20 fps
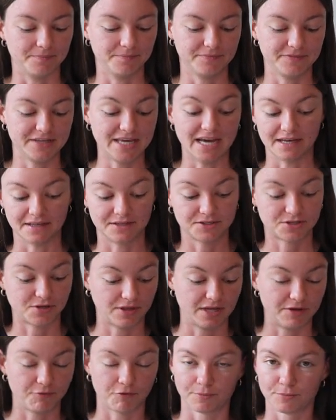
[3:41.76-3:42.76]
yeah, so
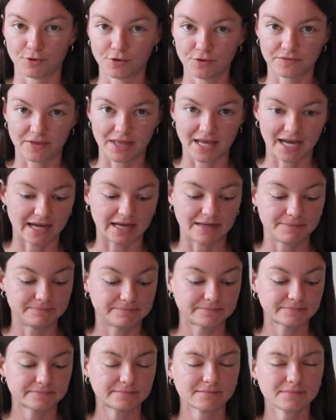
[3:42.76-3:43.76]
they removed
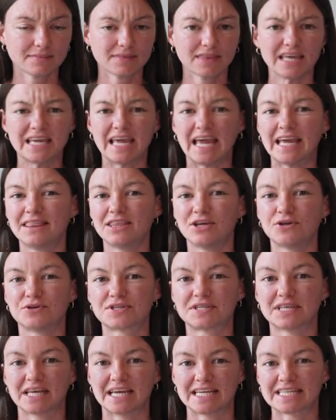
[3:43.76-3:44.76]
that, and
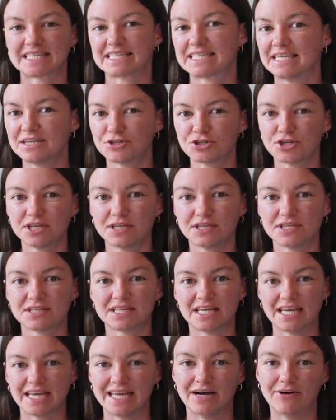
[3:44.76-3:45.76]
there's like
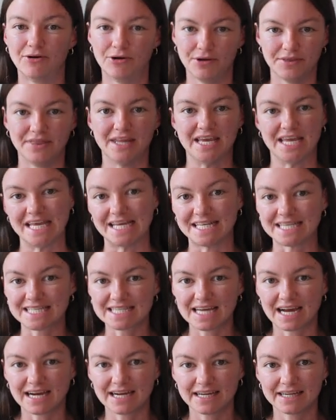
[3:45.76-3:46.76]
stitches on the
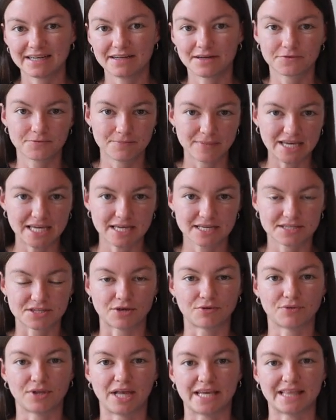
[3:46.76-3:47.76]
inside of me.
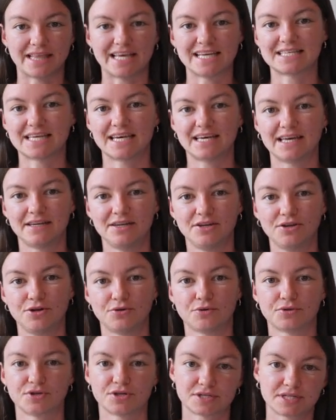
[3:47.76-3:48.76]
So like they said,
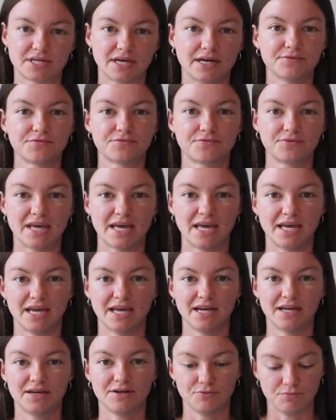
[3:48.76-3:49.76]
the stuff that
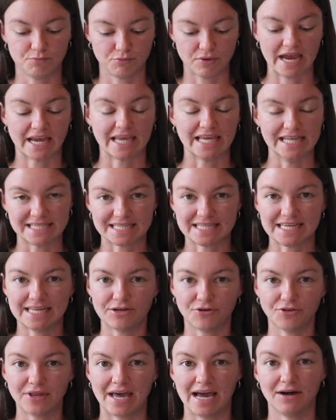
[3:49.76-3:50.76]
I can see
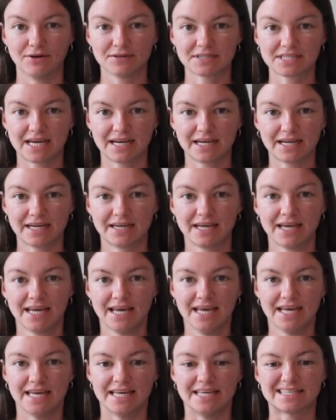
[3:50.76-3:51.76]
on the outside
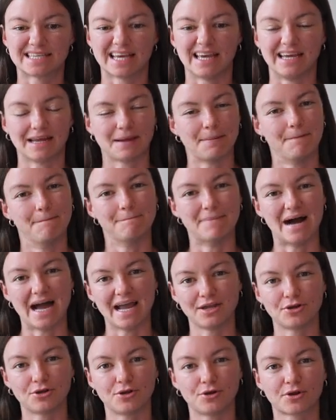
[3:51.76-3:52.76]
is like
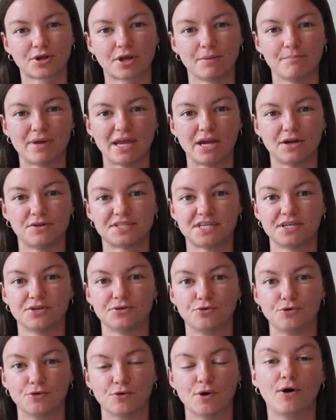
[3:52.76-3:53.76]
minor compared
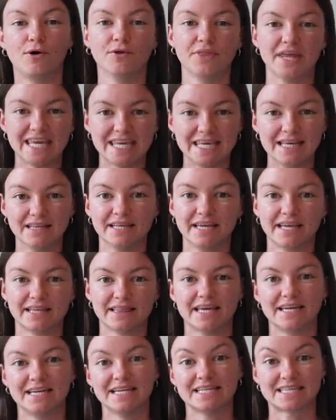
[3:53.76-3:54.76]
to all the healing
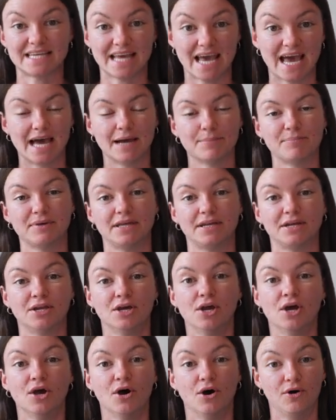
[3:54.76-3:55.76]
that needs to happen
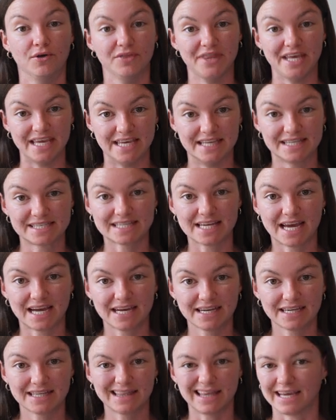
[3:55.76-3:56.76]
on the
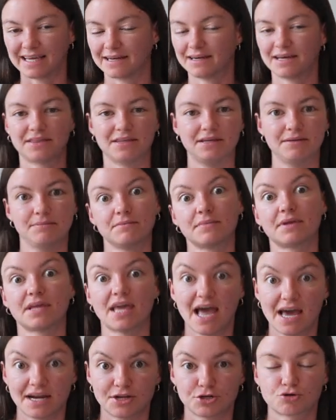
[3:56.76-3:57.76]
inside. Like nothing
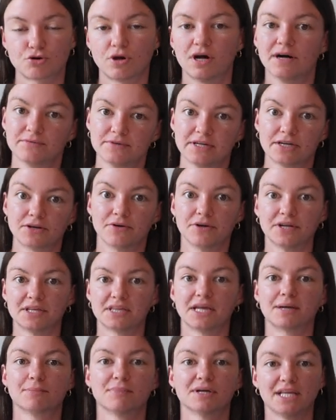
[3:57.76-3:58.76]
catastrophic or
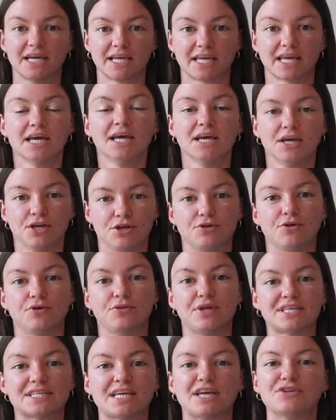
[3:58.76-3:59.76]
anything, but like,
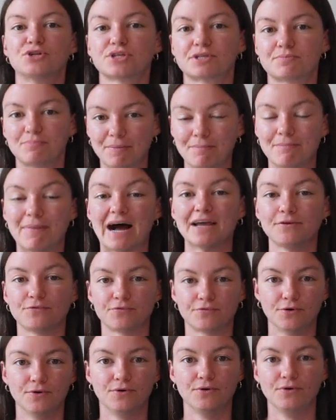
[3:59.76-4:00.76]
they said just be
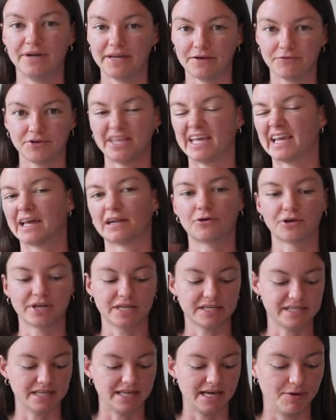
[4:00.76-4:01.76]
mindful and everything, and I'll
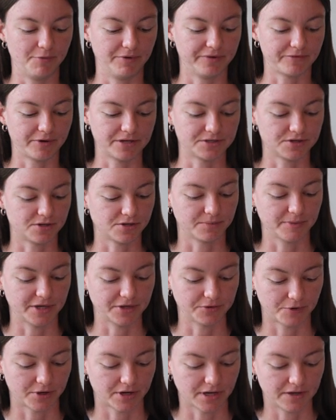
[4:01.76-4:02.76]
get to whenever I talk about
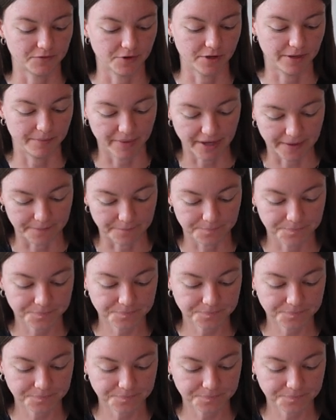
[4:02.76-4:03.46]
the recovery. But